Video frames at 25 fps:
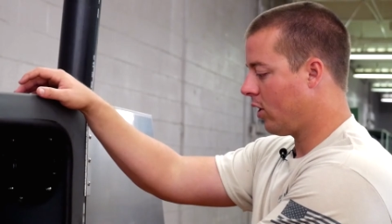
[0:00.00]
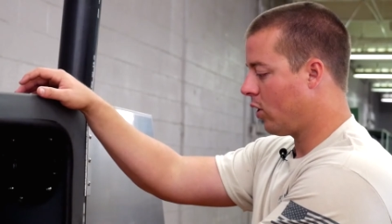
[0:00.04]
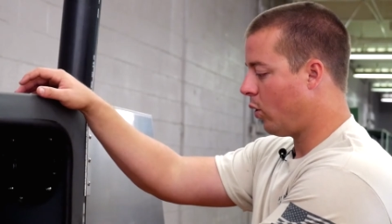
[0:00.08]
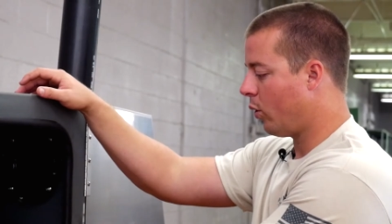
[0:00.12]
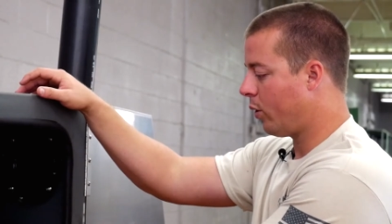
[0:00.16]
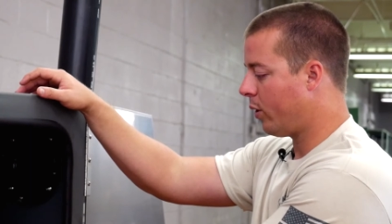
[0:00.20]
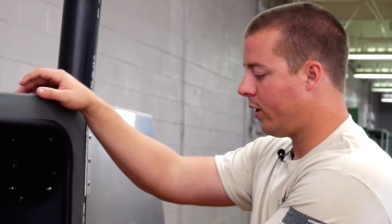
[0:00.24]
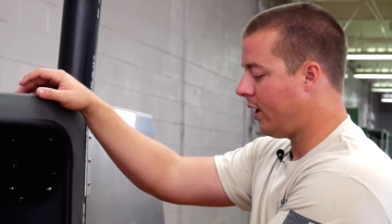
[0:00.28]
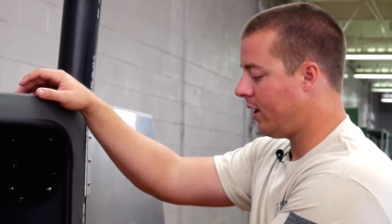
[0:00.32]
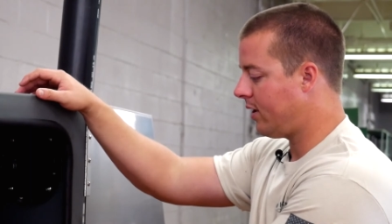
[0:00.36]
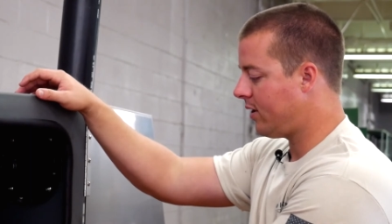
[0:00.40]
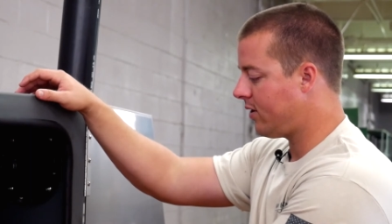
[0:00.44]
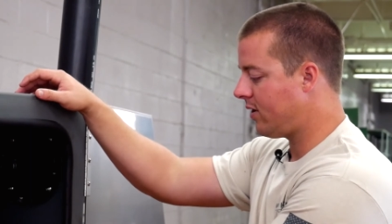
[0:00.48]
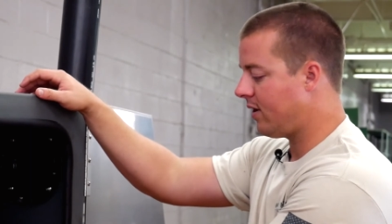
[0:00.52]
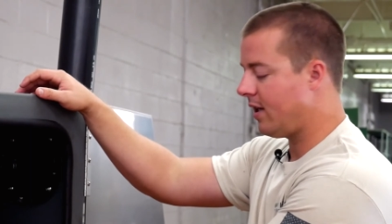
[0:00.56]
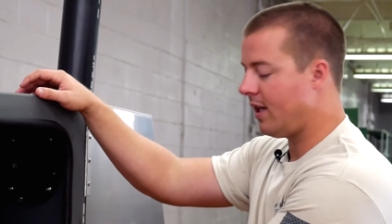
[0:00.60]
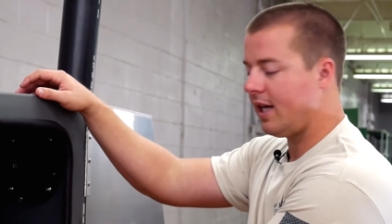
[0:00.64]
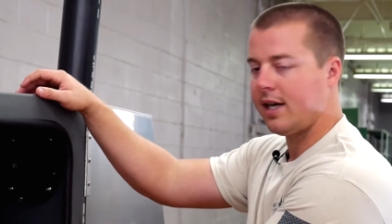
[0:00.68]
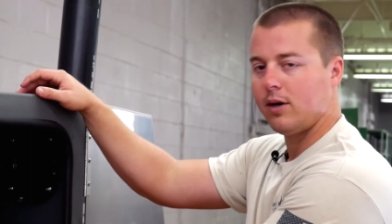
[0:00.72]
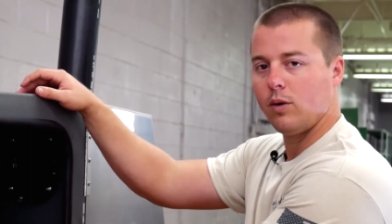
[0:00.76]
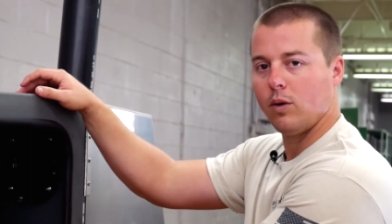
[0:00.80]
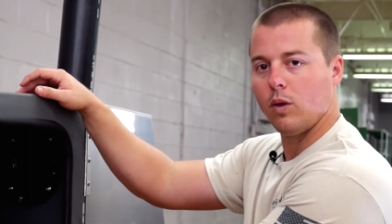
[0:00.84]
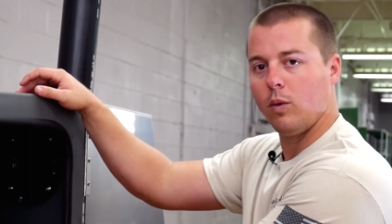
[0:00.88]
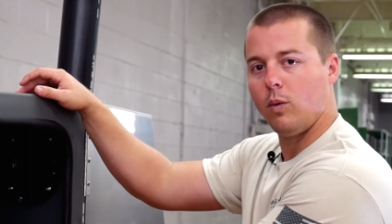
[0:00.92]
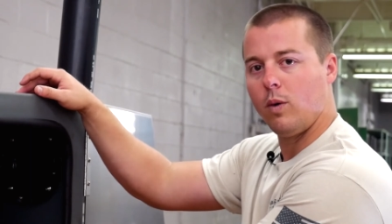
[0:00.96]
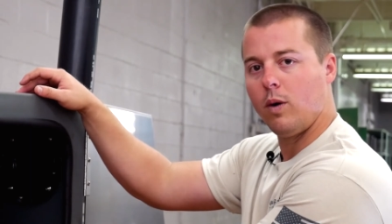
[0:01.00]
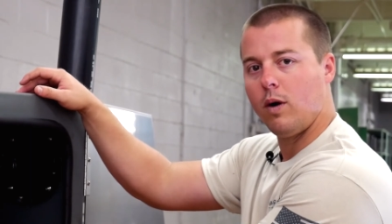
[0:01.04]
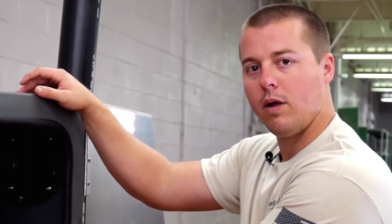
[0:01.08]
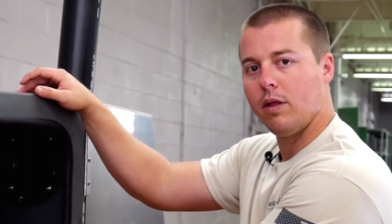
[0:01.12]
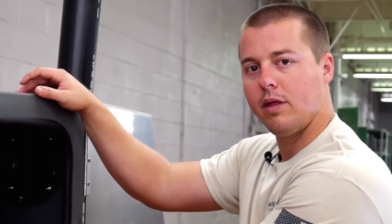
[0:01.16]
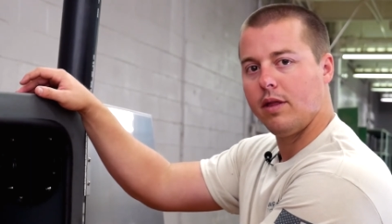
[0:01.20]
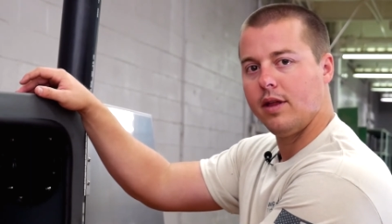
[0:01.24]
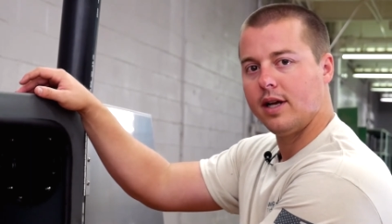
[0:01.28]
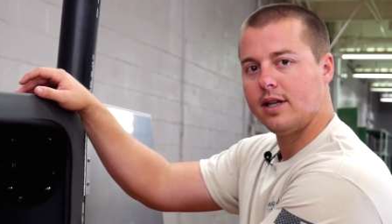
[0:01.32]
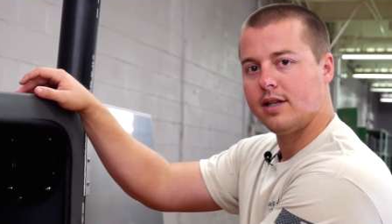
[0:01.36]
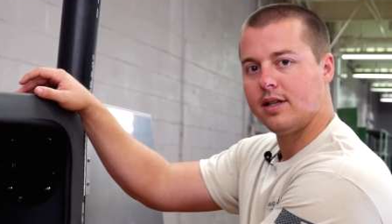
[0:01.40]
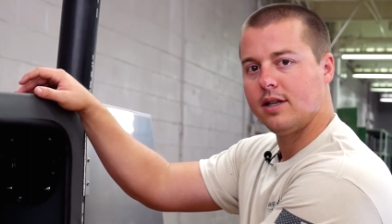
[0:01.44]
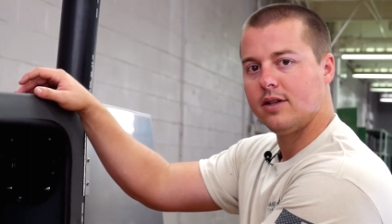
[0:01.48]
Quarter inch thick on the
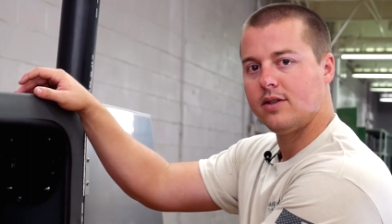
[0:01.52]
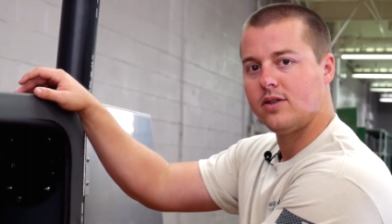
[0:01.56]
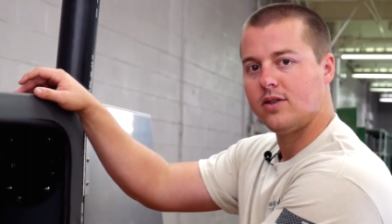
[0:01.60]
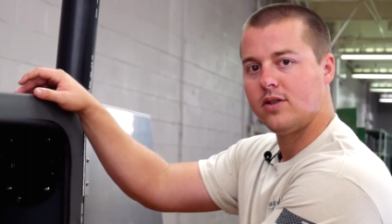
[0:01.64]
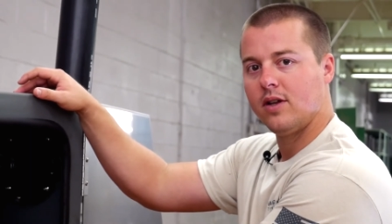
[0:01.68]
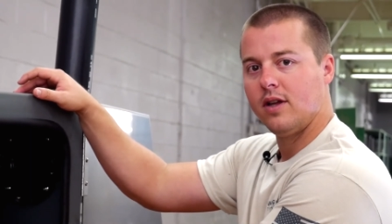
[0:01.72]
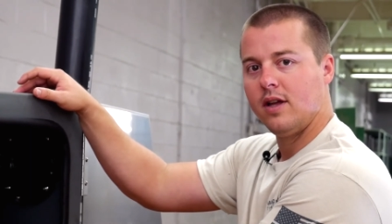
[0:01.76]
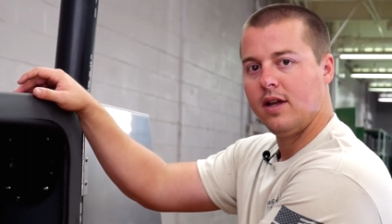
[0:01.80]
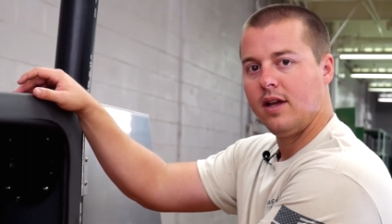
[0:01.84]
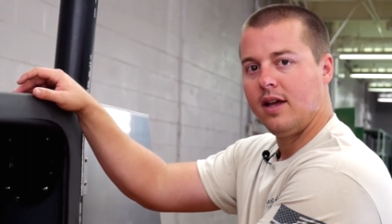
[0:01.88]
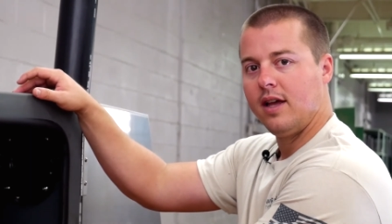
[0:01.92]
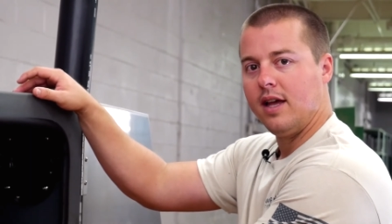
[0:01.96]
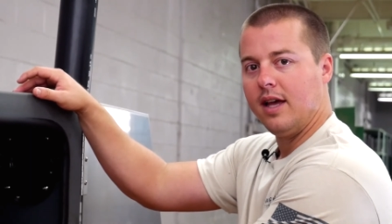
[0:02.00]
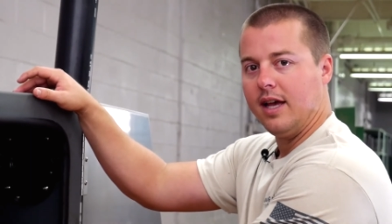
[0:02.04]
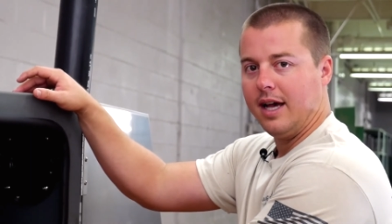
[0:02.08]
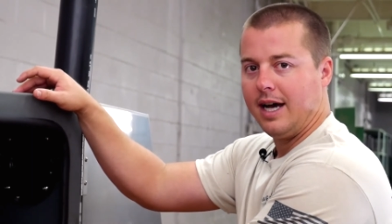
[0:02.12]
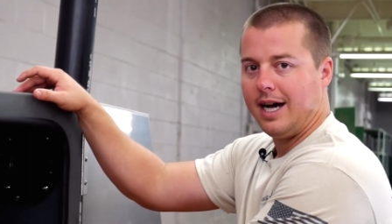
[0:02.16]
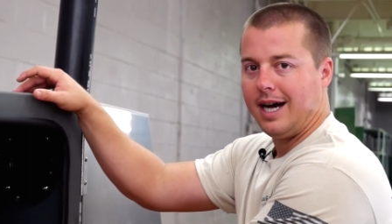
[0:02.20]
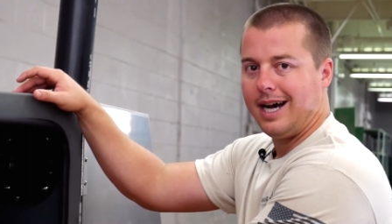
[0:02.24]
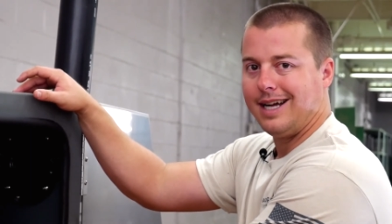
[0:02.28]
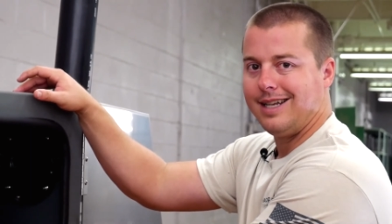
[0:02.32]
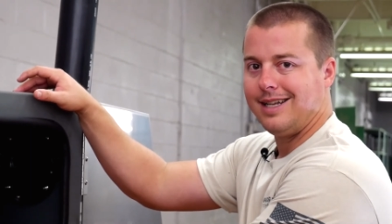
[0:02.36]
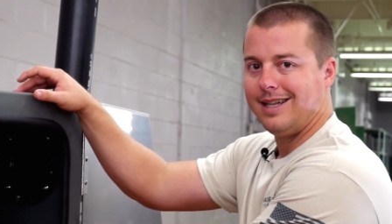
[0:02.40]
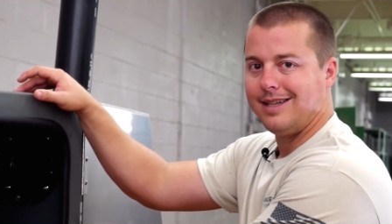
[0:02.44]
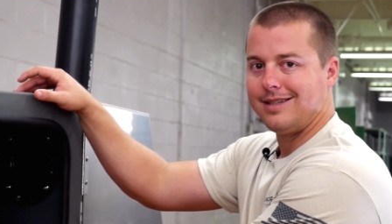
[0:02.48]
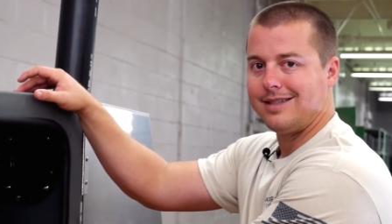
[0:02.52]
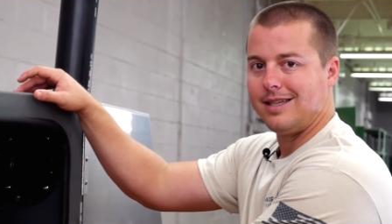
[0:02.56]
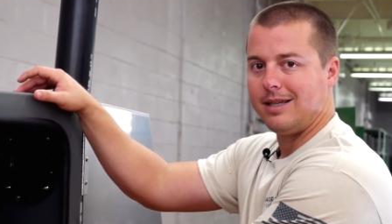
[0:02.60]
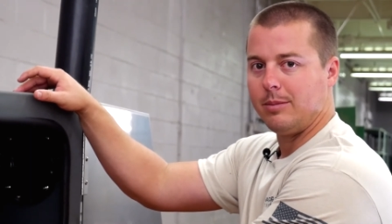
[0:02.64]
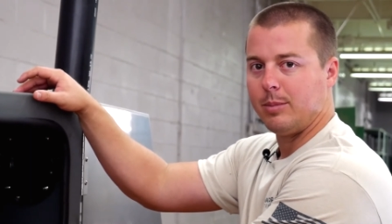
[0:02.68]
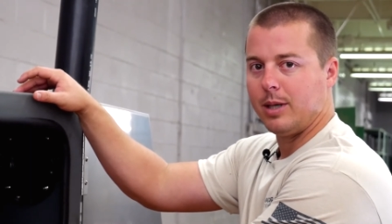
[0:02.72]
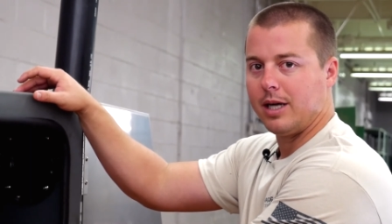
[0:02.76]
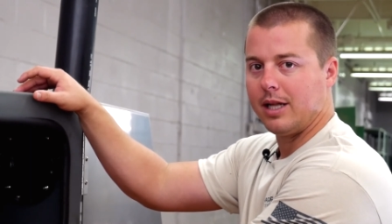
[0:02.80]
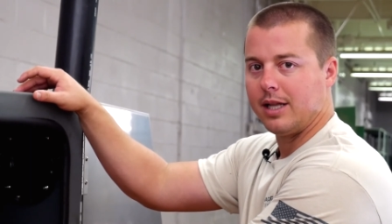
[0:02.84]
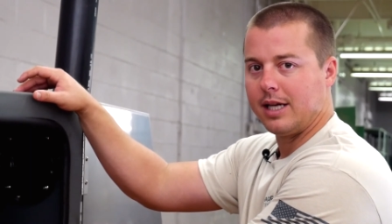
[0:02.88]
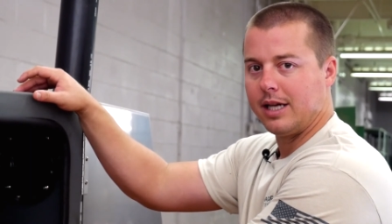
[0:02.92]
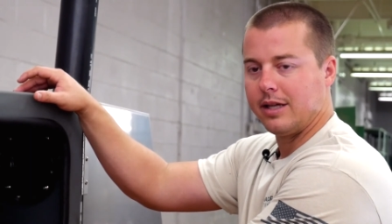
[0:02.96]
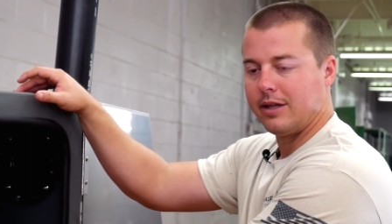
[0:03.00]
wall thickness, high
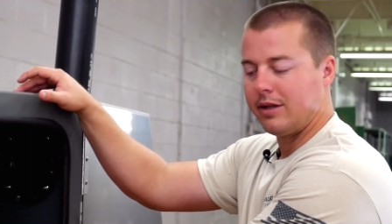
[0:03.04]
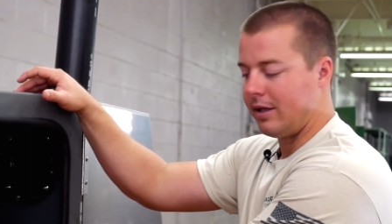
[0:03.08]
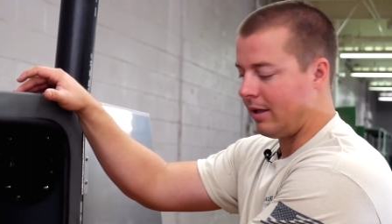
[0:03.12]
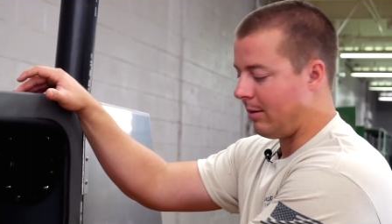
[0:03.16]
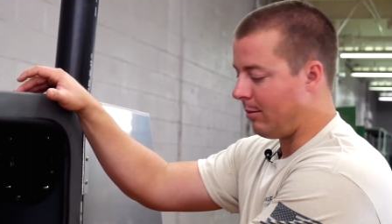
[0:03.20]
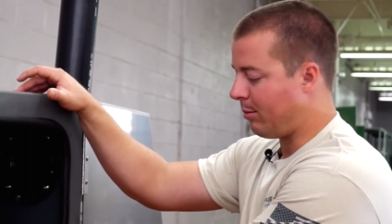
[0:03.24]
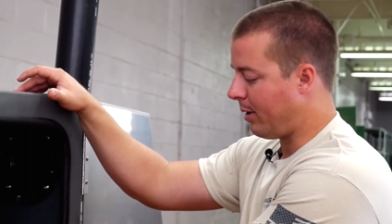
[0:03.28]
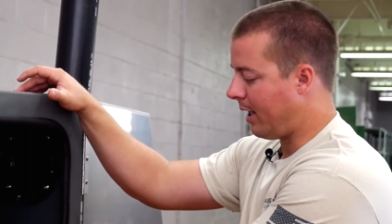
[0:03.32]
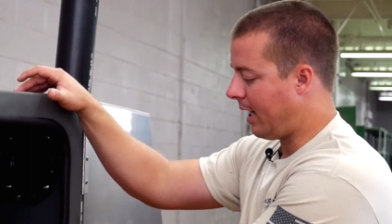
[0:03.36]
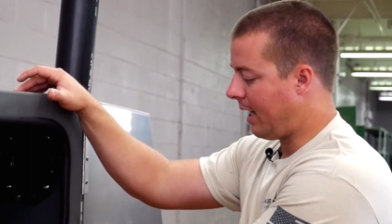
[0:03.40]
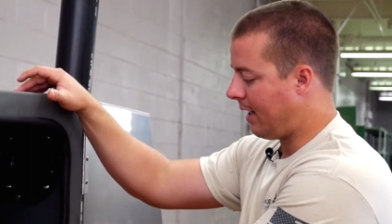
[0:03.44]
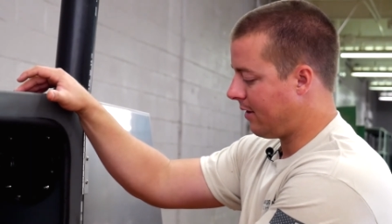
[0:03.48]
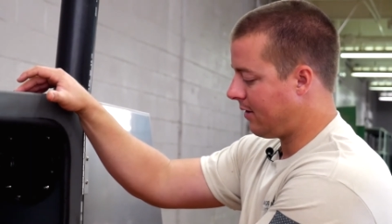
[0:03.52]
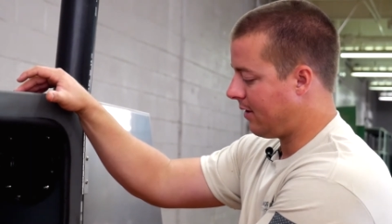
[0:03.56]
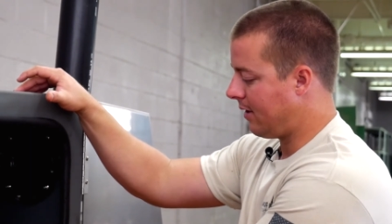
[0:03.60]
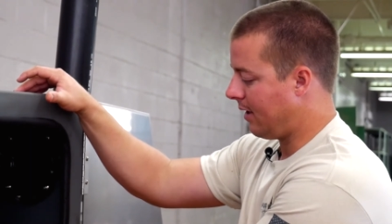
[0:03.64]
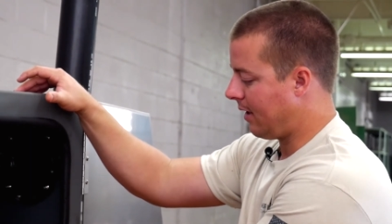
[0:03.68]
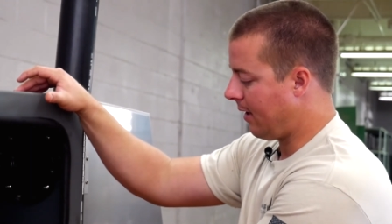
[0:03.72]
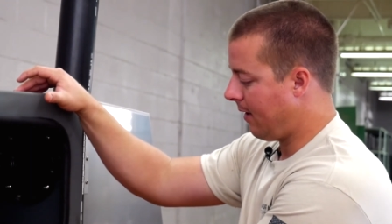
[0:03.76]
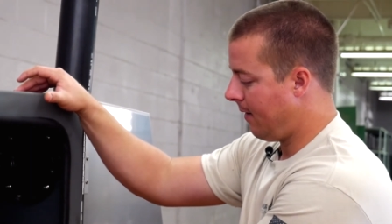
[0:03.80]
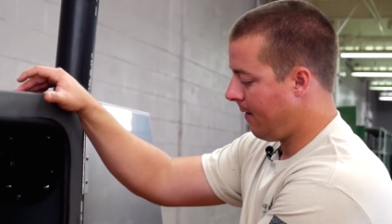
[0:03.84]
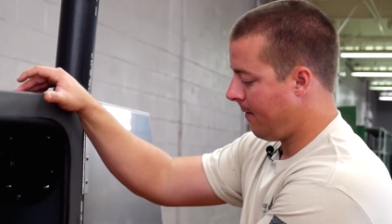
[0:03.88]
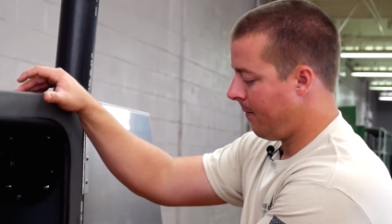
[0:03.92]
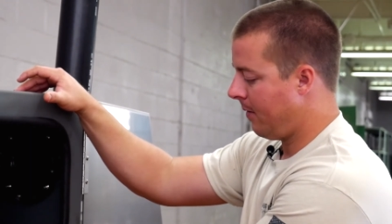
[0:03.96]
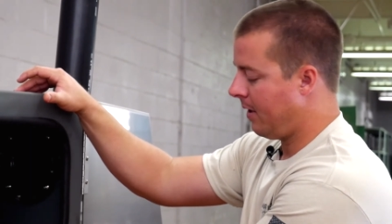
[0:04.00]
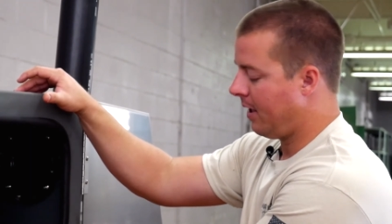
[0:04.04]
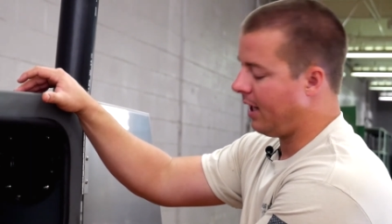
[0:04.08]
density polyethylene plastic,